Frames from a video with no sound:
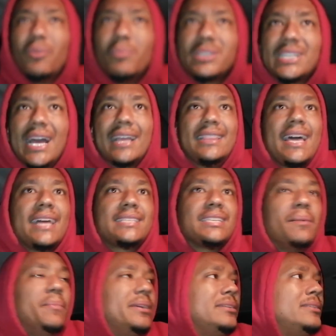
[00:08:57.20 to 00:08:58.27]
almost like
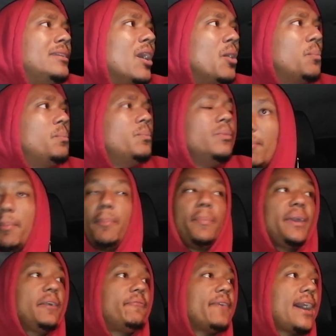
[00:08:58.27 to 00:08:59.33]
that's something dope. I'm a
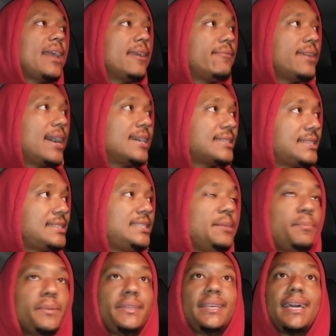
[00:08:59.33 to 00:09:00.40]
big fan of
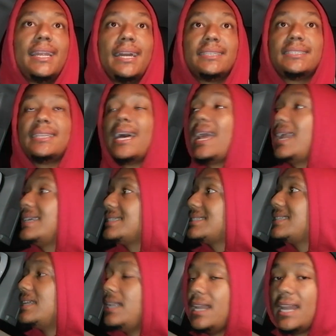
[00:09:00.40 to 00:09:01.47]
Youngsta CPT and I, and I
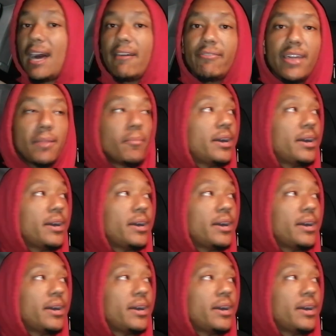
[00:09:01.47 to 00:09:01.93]
still love